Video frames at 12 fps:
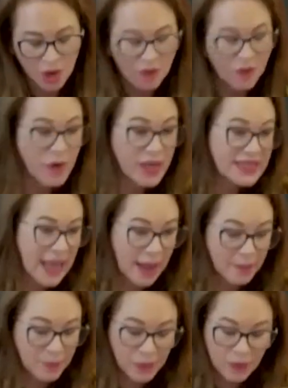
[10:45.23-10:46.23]
For
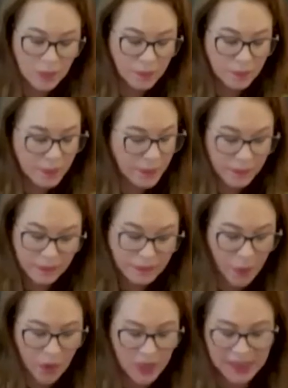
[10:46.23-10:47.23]
example,
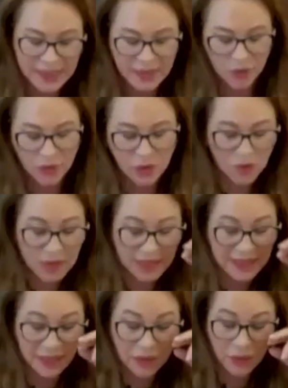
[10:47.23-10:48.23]
policies on using
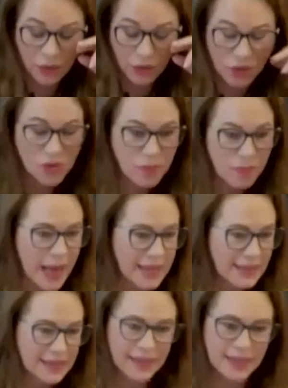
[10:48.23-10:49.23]
single-use
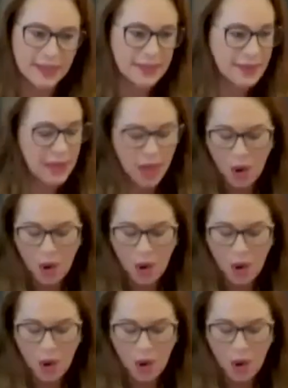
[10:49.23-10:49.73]
plastics